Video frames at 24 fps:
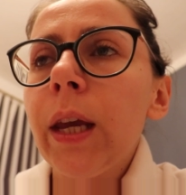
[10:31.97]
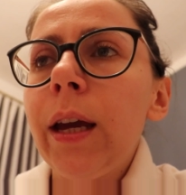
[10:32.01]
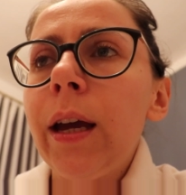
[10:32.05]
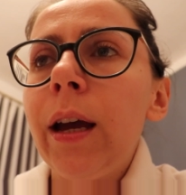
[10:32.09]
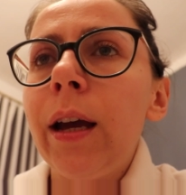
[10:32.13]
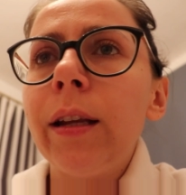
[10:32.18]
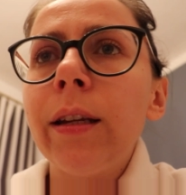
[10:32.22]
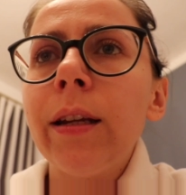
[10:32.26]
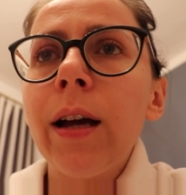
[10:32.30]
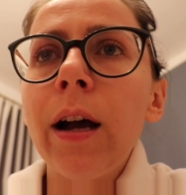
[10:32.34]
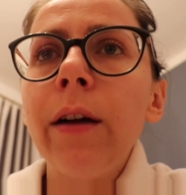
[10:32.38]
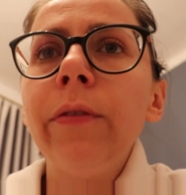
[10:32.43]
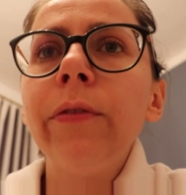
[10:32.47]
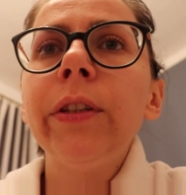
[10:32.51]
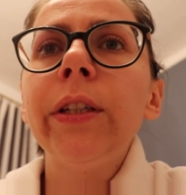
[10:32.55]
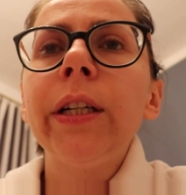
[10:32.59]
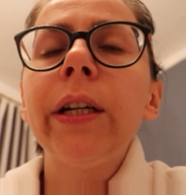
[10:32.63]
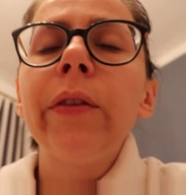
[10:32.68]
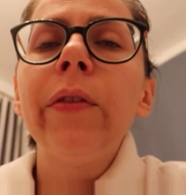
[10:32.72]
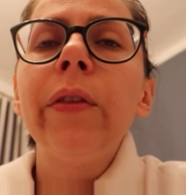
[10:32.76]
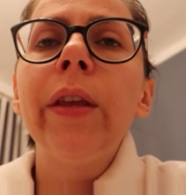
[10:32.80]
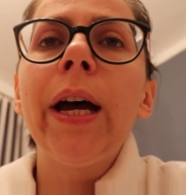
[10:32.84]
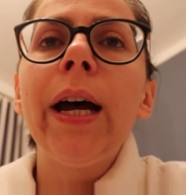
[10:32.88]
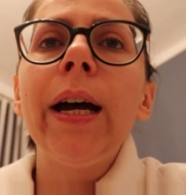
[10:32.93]
And
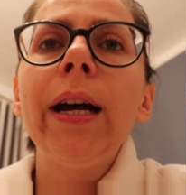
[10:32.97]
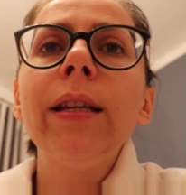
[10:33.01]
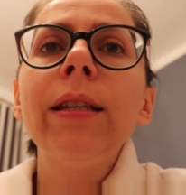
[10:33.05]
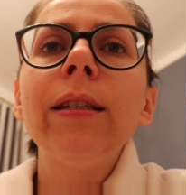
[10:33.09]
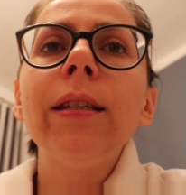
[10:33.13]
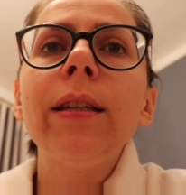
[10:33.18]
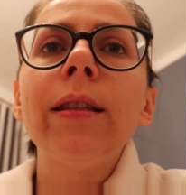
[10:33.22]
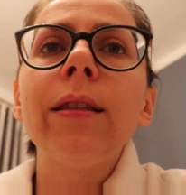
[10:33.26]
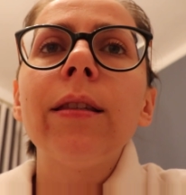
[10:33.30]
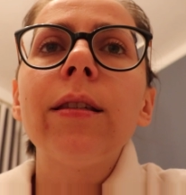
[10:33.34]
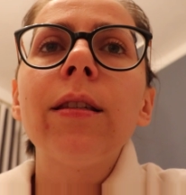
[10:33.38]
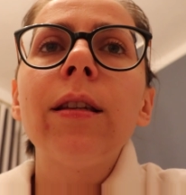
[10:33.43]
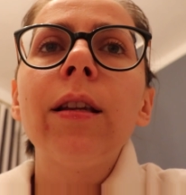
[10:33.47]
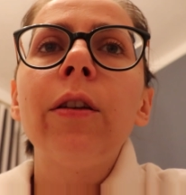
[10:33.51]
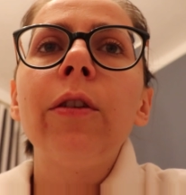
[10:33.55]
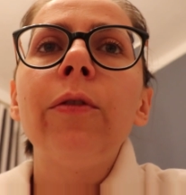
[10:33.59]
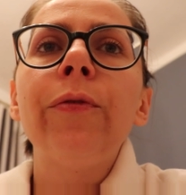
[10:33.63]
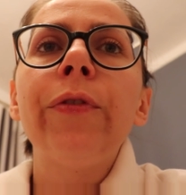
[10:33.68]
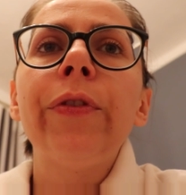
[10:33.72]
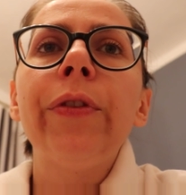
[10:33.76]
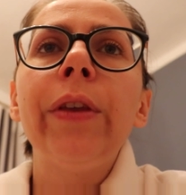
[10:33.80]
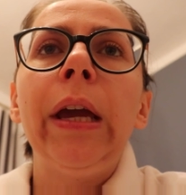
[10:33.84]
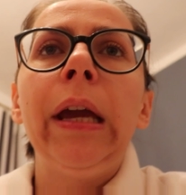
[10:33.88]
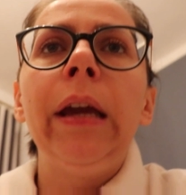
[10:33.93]
after that, instead
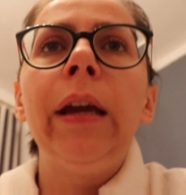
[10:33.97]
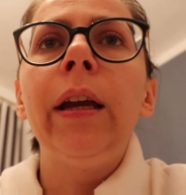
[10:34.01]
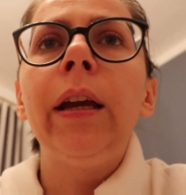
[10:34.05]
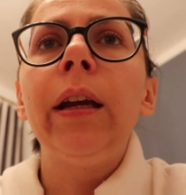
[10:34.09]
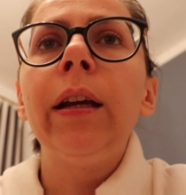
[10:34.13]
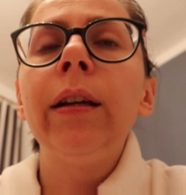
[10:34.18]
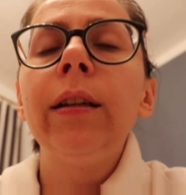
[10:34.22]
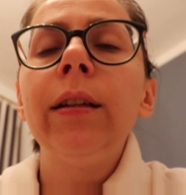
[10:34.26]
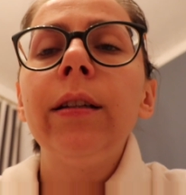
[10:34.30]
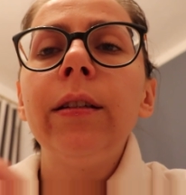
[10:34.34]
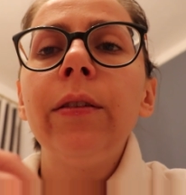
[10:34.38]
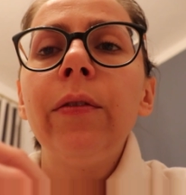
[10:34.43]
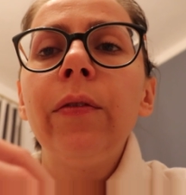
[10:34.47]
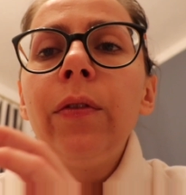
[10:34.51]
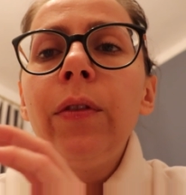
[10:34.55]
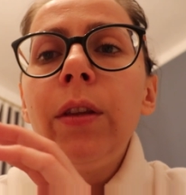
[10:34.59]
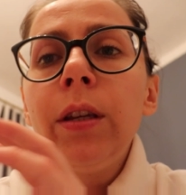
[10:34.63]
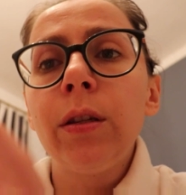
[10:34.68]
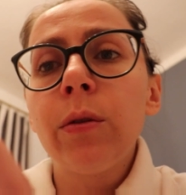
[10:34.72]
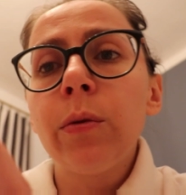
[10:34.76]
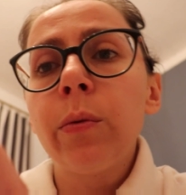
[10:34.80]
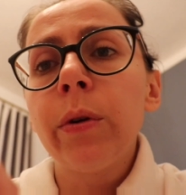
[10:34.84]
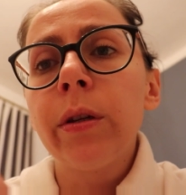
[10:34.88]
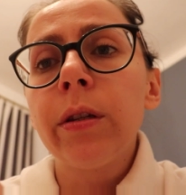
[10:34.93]
of saying
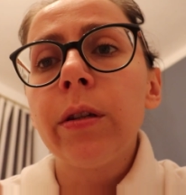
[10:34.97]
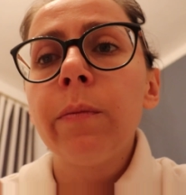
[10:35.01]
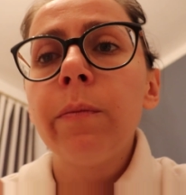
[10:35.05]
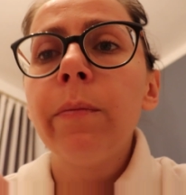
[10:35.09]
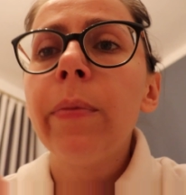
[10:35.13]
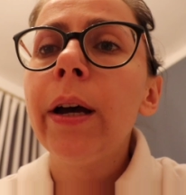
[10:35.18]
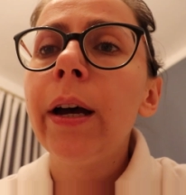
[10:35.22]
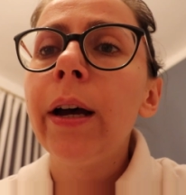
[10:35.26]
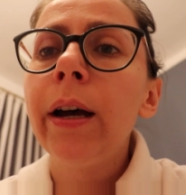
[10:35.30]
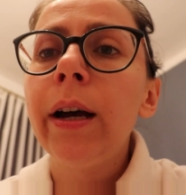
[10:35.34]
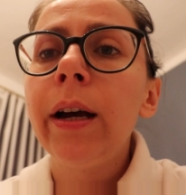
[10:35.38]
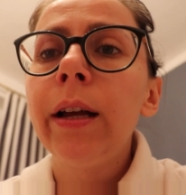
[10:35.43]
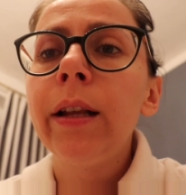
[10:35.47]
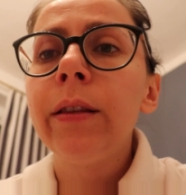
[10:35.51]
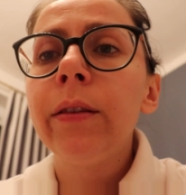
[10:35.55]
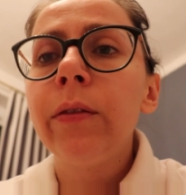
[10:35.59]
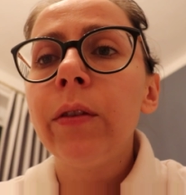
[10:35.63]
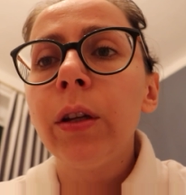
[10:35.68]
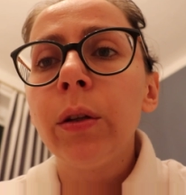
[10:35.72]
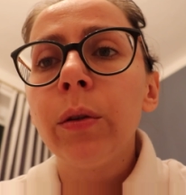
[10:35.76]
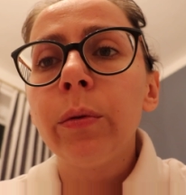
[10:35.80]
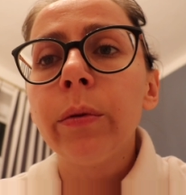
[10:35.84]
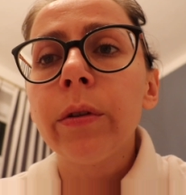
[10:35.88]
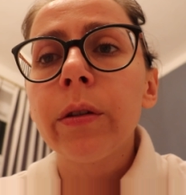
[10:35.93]
this was bad,
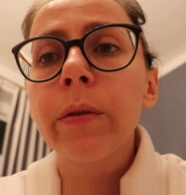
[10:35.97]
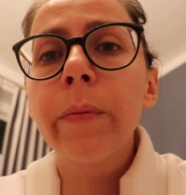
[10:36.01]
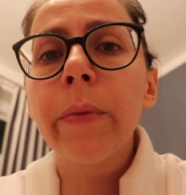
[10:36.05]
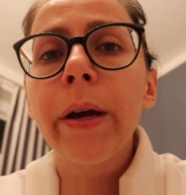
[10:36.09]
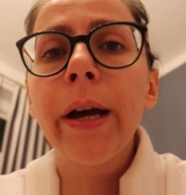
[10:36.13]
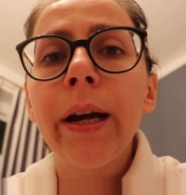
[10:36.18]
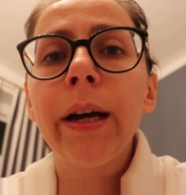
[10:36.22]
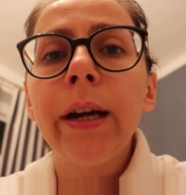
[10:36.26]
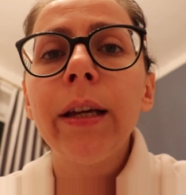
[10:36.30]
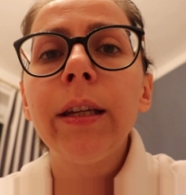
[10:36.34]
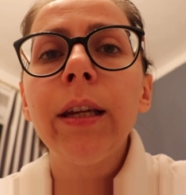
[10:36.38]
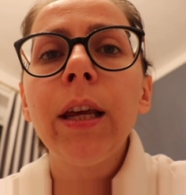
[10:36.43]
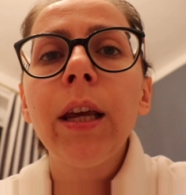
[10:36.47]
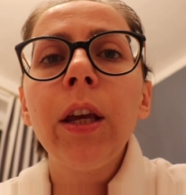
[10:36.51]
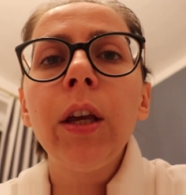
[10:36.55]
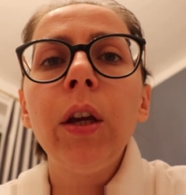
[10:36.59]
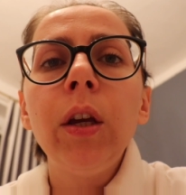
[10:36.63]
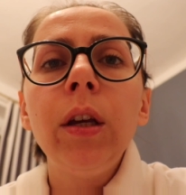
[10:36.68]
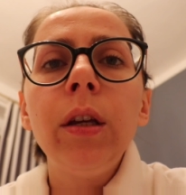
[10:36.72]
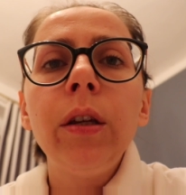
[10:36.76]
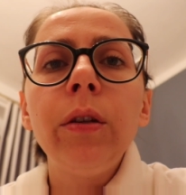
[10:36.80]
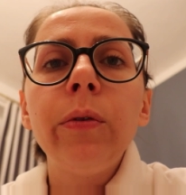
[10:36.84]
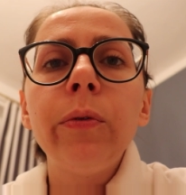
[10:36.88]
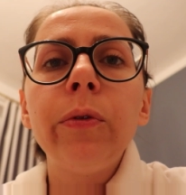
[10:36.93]
that was bad,
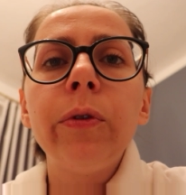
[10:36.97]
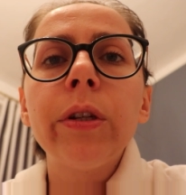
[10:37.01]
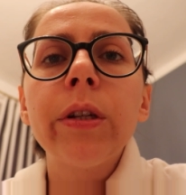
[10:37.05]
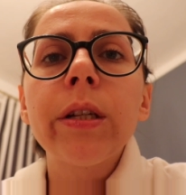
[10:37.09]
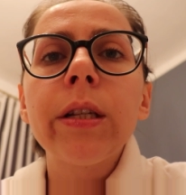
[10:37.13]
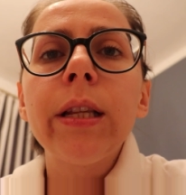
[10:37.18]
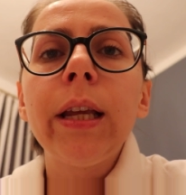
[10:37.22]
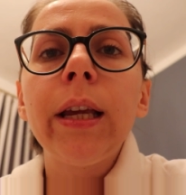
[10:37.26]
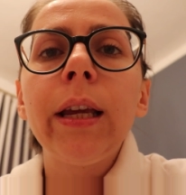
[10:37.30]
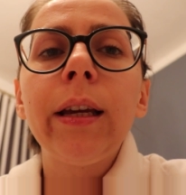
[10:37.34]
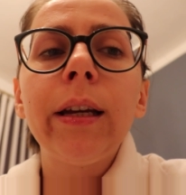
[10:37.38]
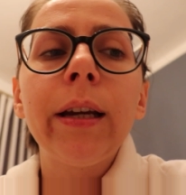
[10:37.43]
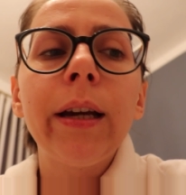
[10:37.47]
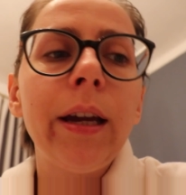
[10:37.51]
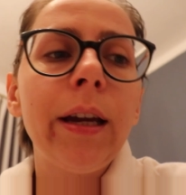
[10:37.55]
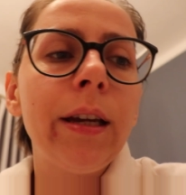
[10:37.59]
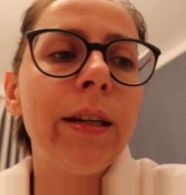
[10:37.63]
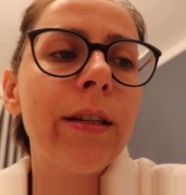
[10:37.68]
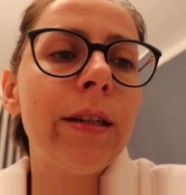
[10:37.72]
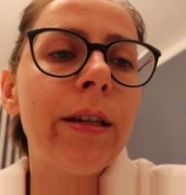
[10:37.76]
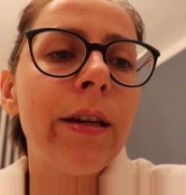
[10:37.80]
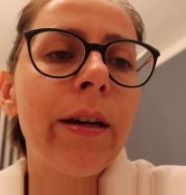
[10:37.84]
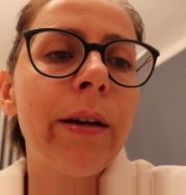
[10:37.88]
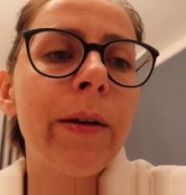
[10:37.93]
you just like
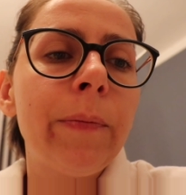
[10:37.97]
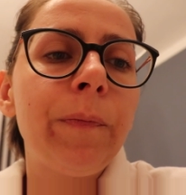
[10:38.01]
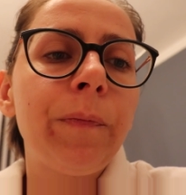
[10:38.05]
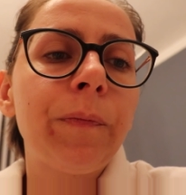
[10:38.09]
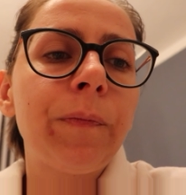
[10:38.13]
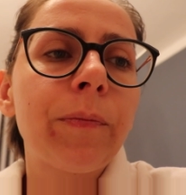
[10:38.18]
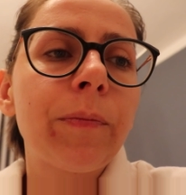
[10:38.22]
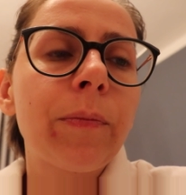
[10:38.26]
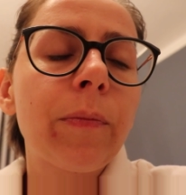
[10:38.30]
kind of